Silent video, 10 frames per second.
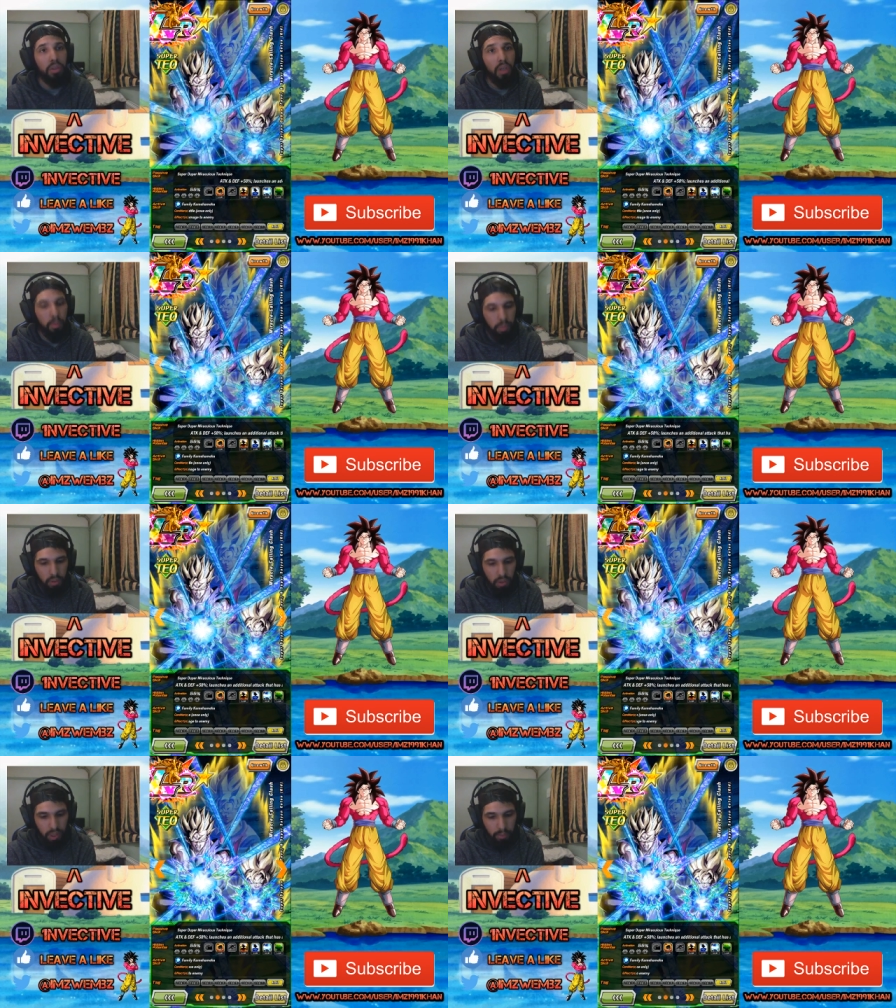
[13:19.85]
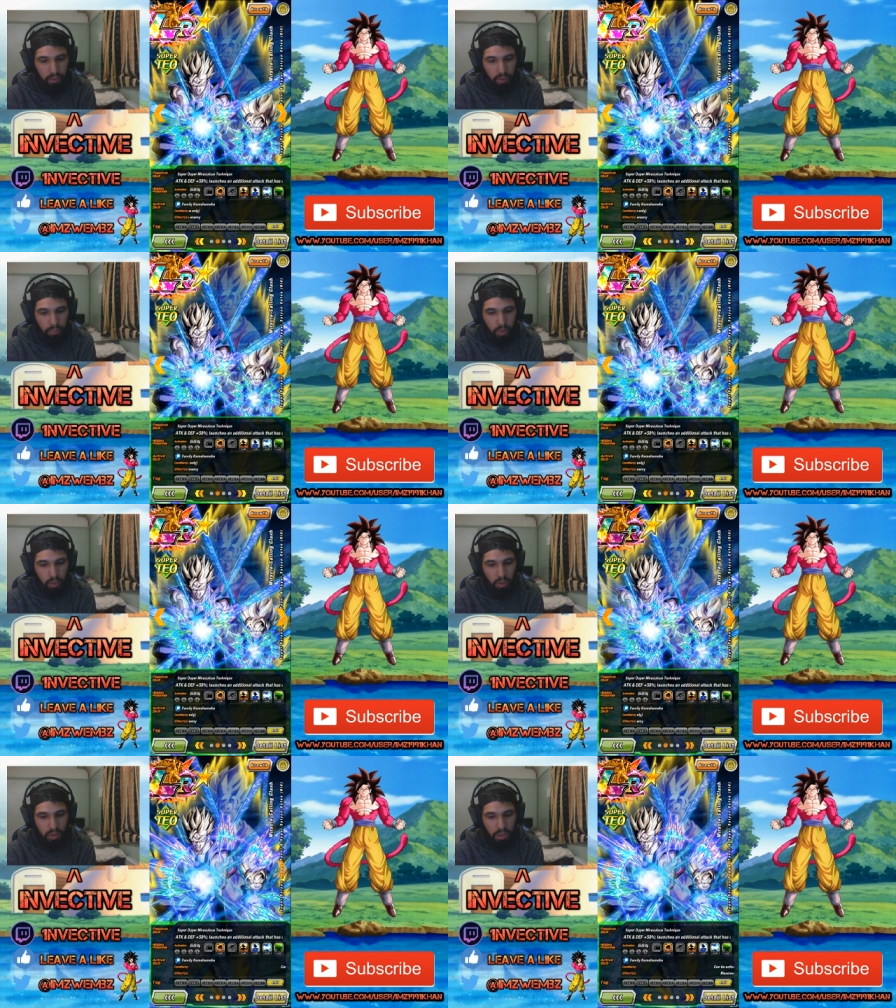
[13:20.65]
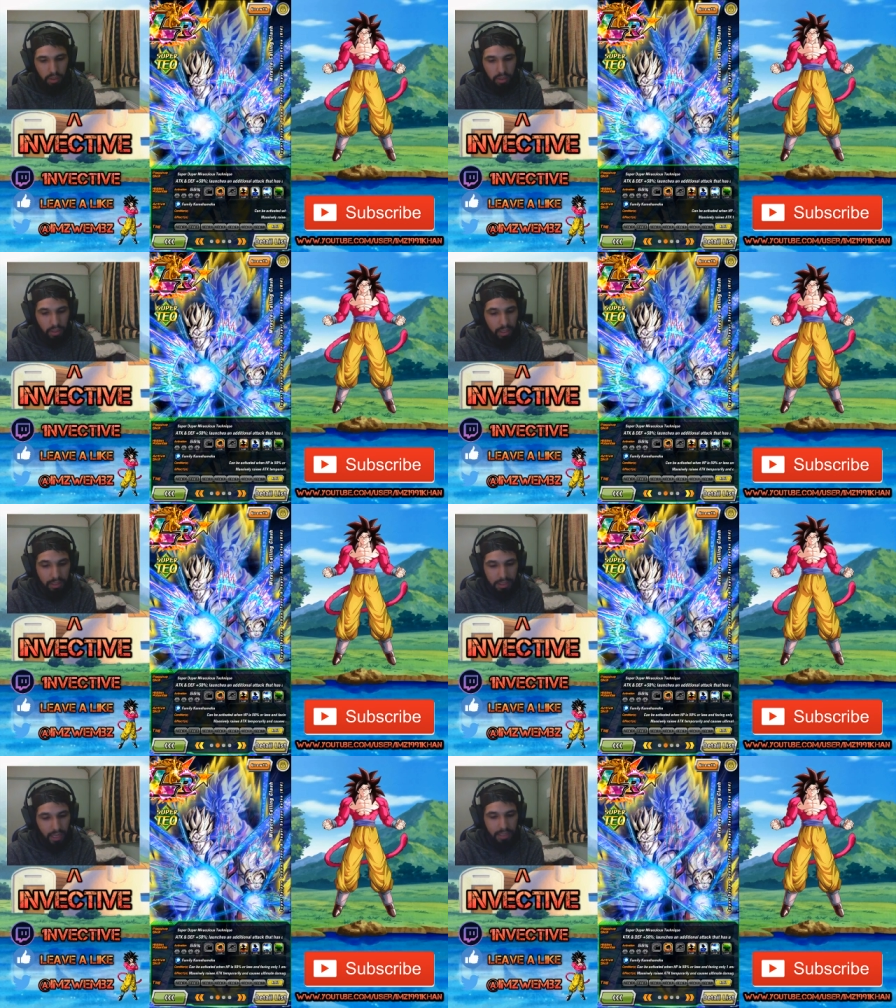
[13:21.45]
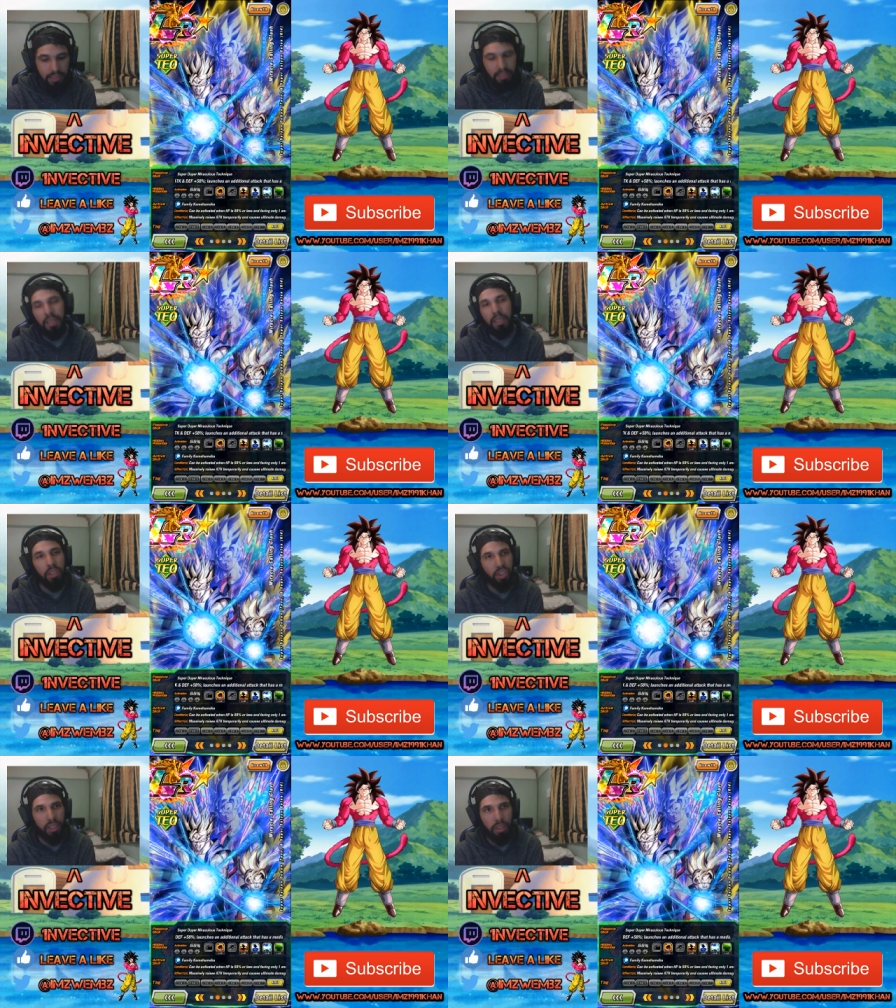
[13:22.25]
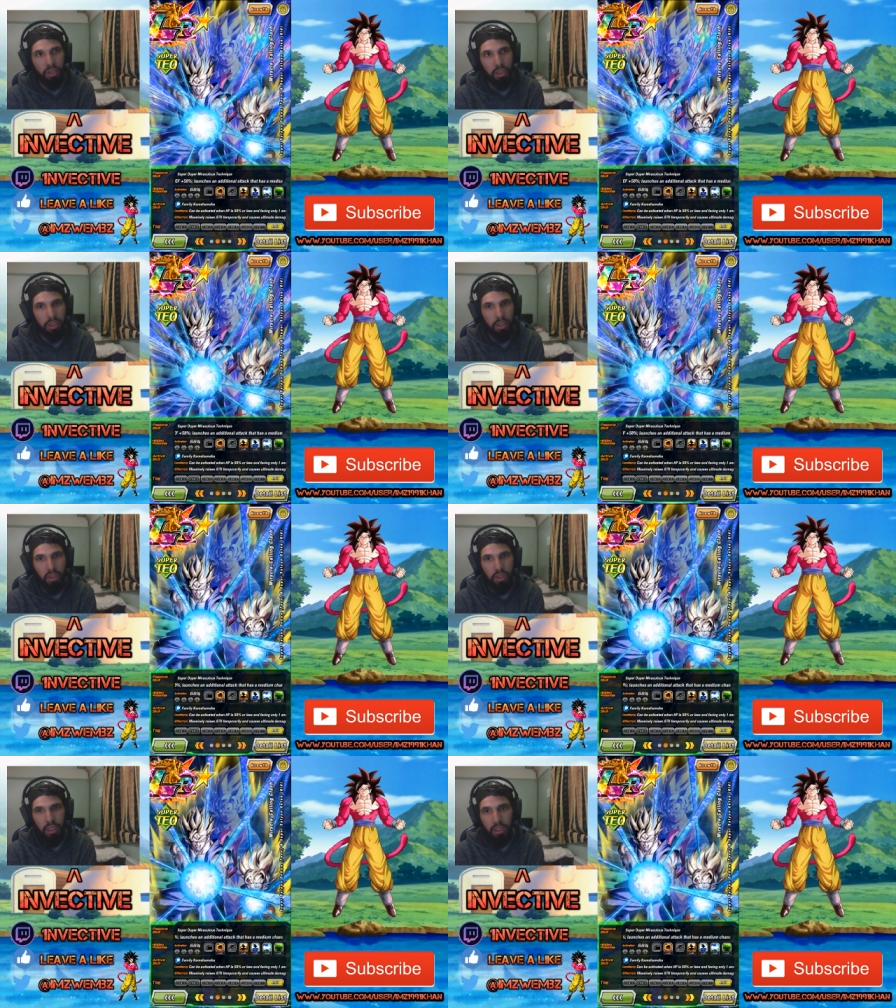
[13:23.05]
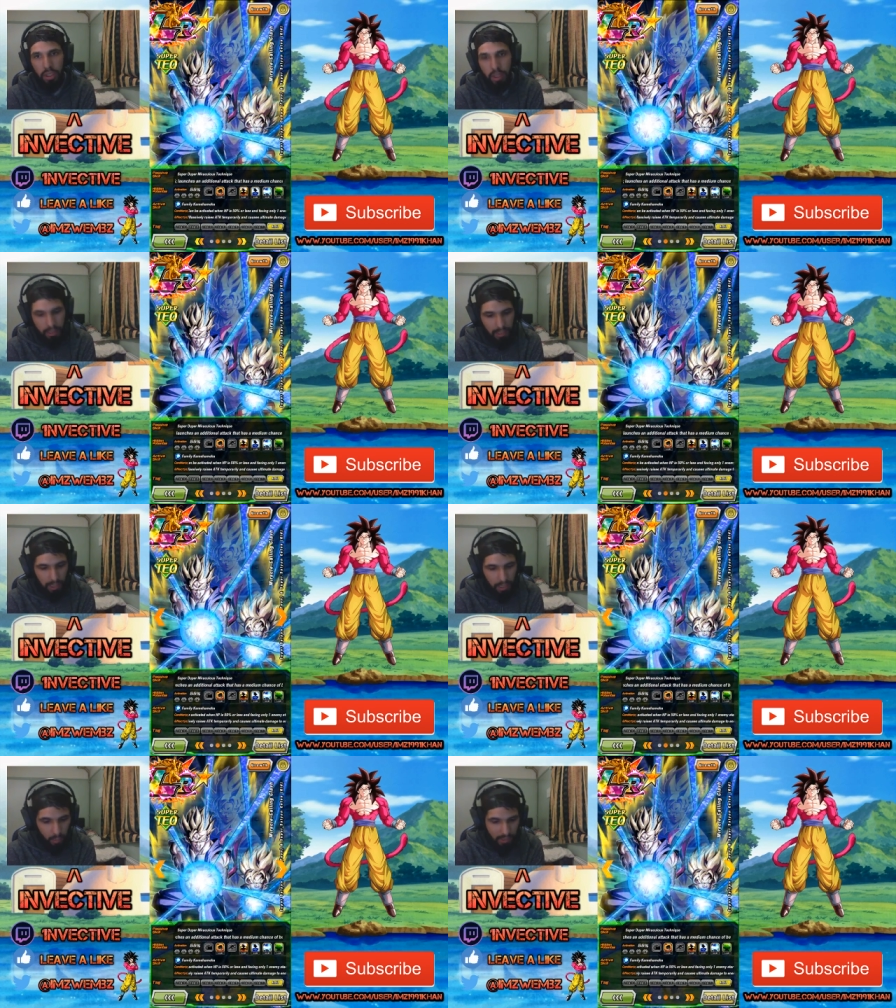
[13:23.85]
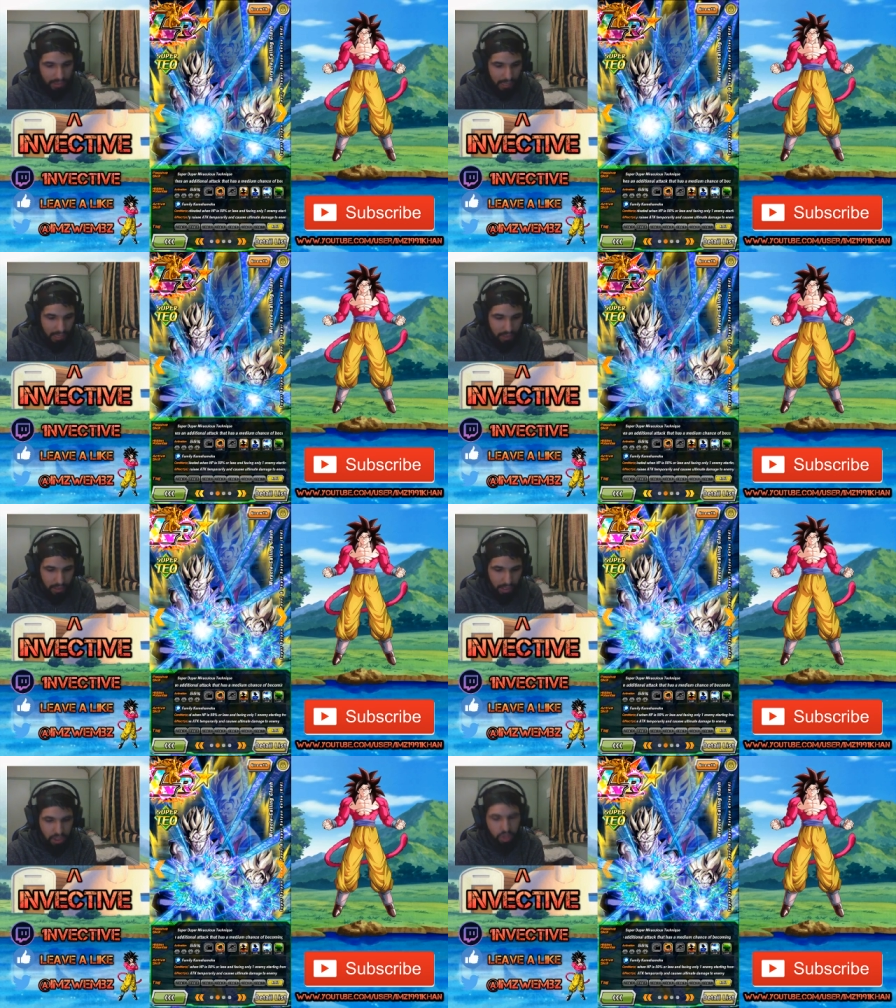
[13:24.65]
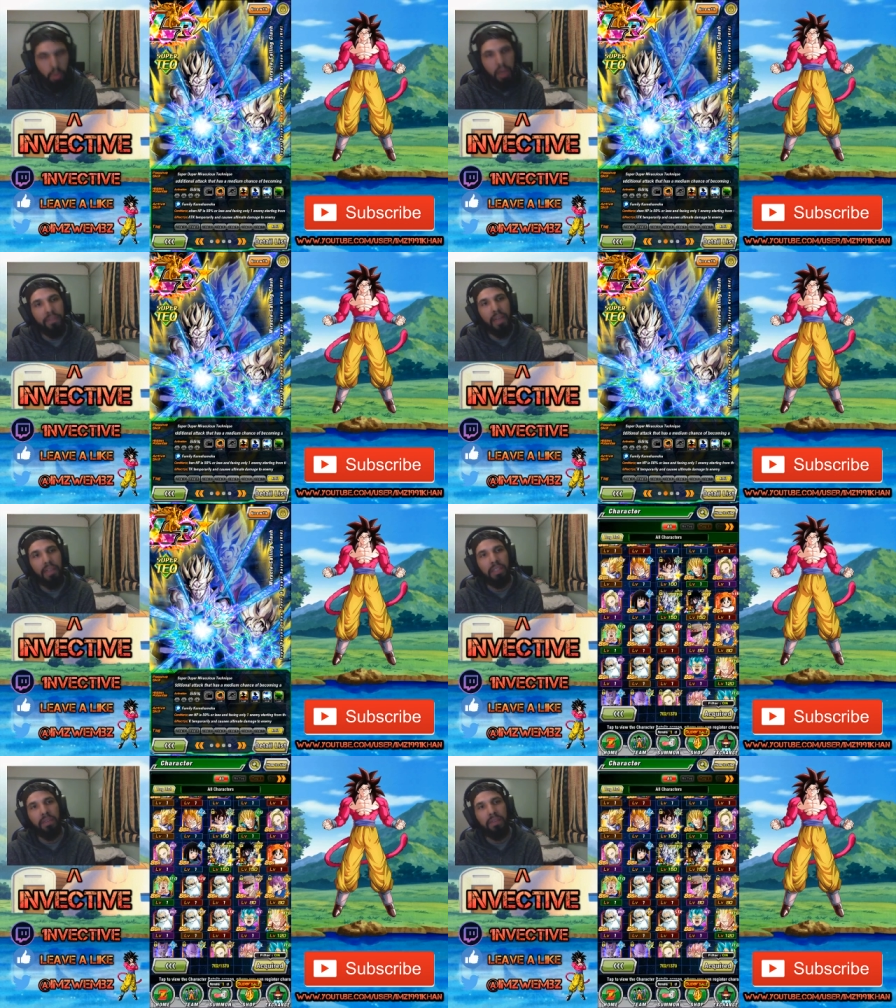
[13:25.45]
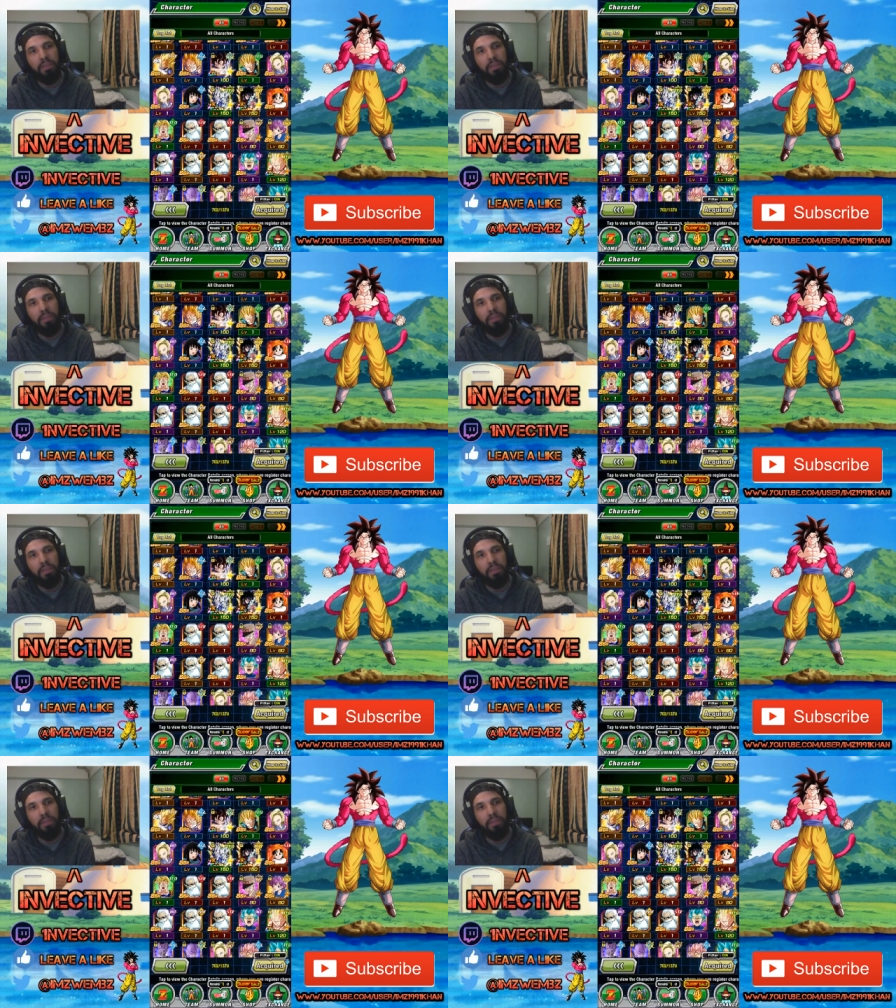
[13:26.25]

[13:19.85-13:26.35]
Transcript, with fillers: That'll be good, that'll be good, because things like this, they need to change. They need change. Anyways, guys, that's your boy Invective.